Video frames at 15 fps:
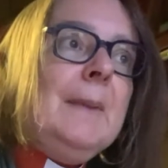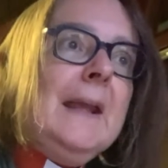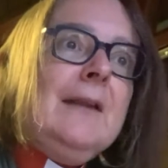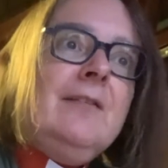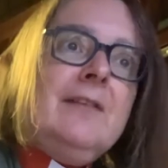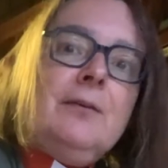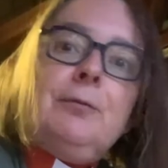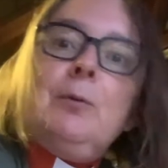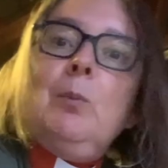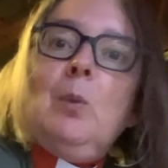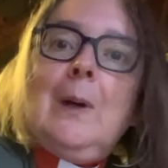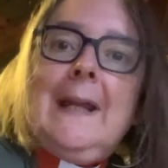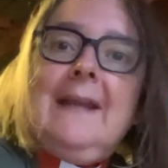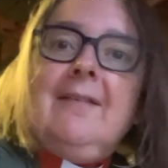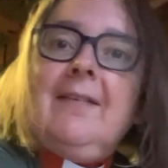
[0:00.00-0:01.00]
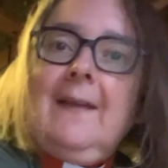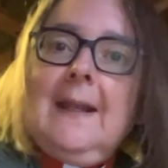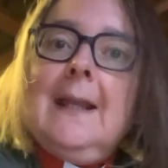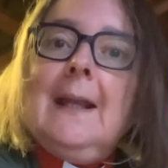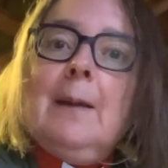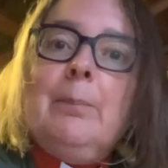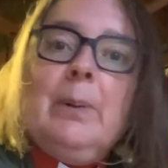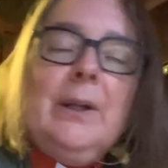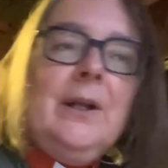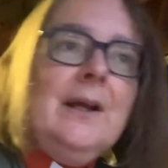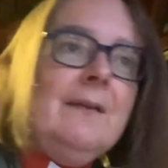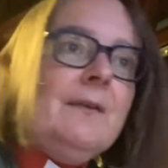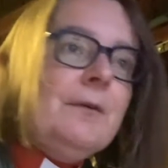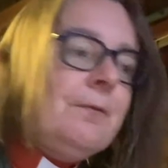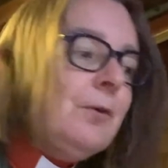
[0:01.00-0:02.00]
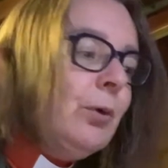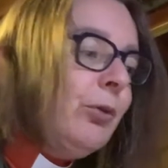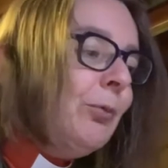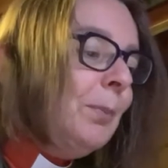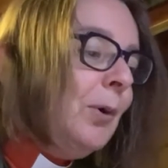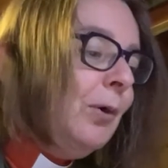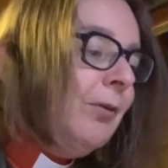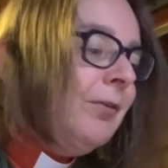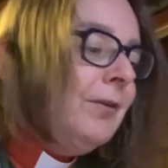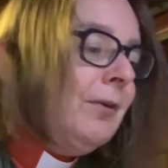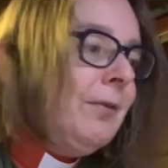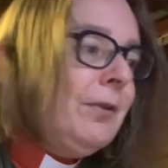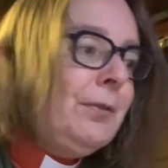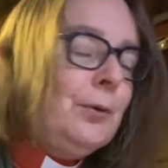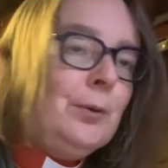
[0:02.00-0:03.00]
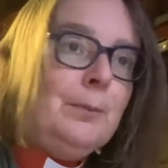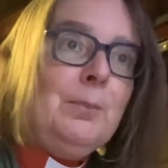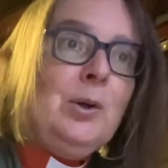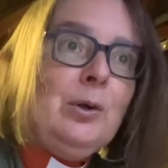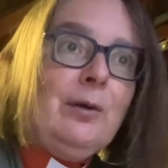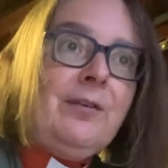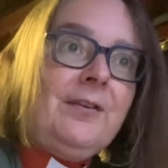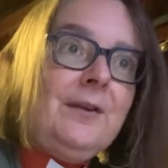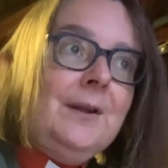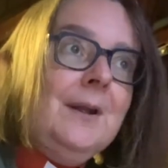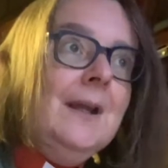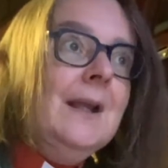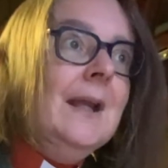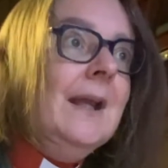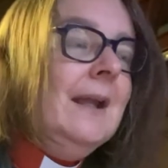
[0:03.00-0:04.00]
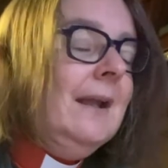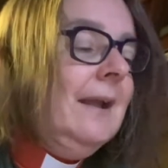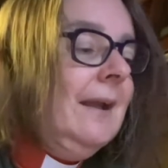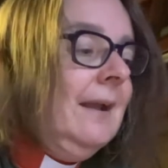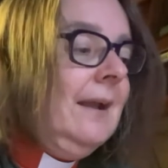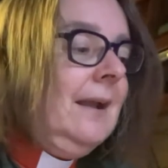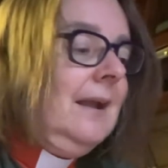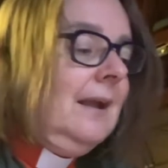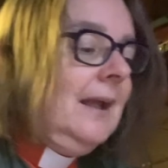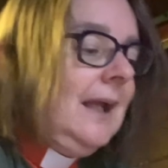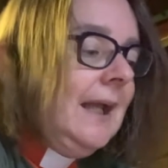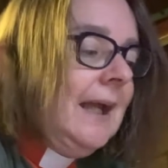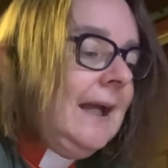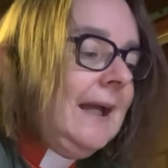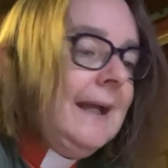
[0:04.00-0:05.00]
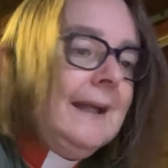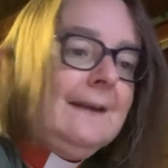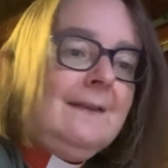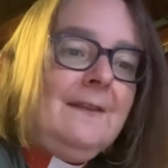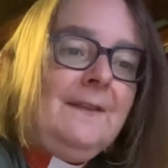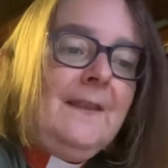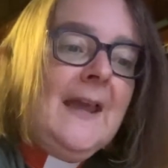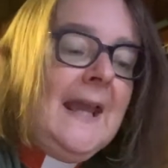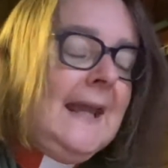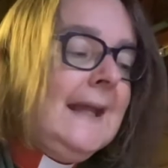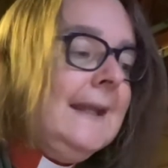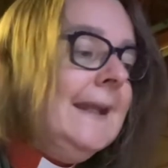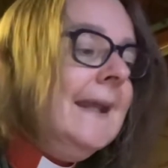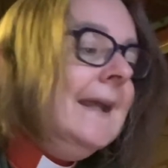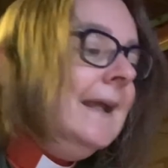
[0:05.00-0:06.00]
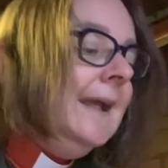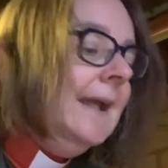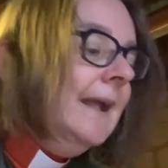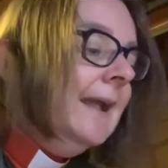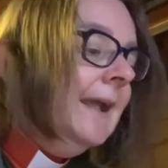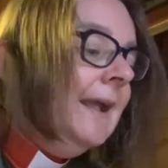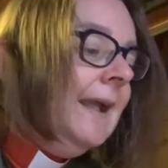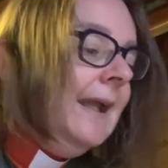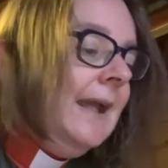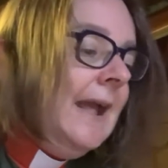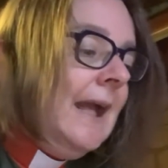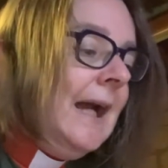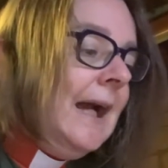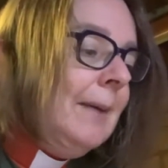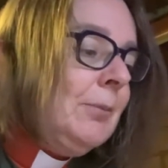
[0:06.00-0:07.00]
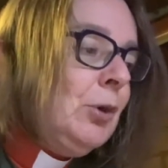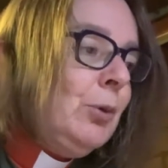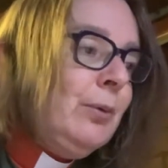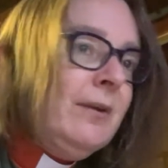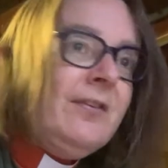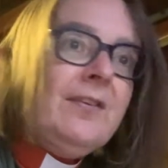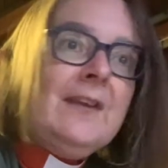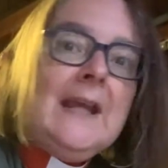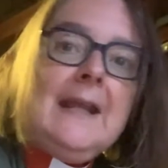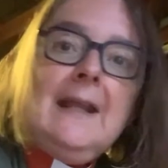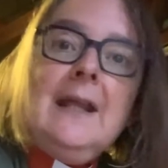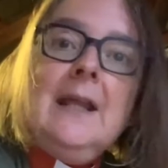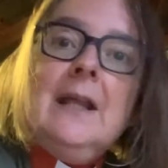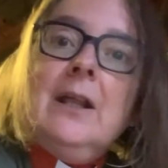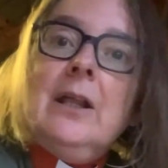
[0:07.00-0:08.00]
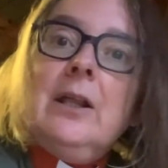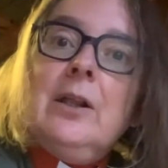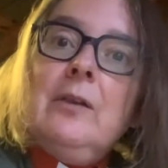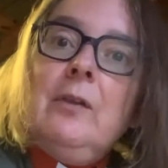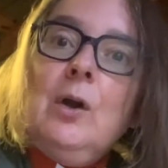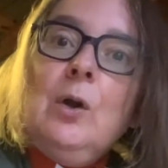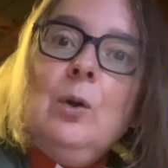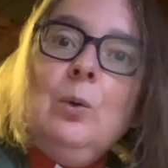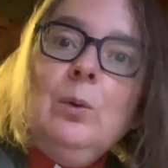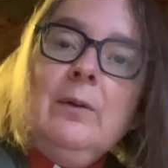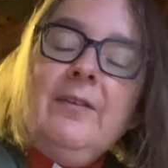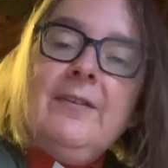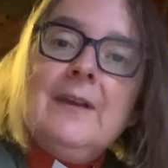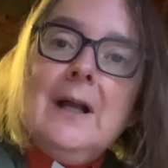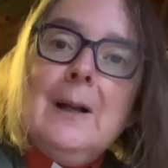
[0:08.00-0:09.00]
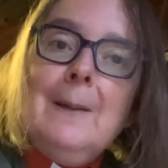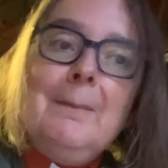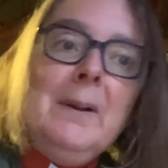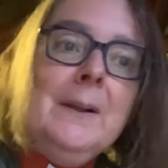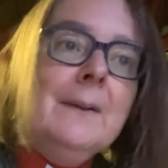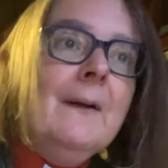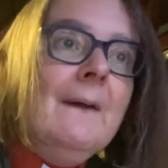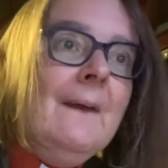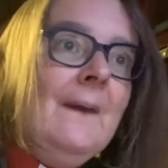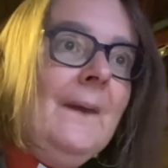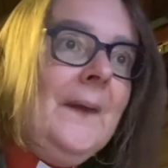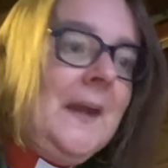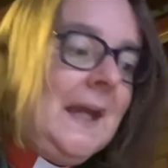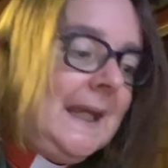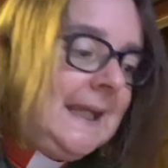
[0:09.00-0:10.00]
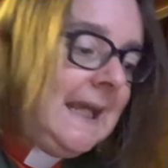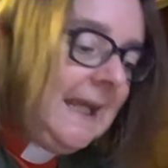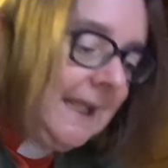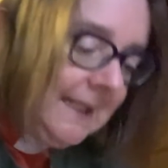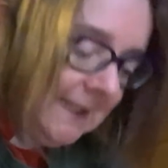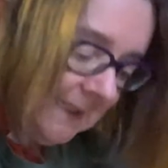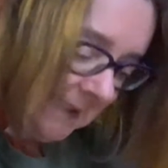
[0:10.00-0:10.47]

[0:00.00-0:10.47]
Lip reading: in different ways, thinking about it in the first person and the third person. And then I'm going to say the whole psalm again,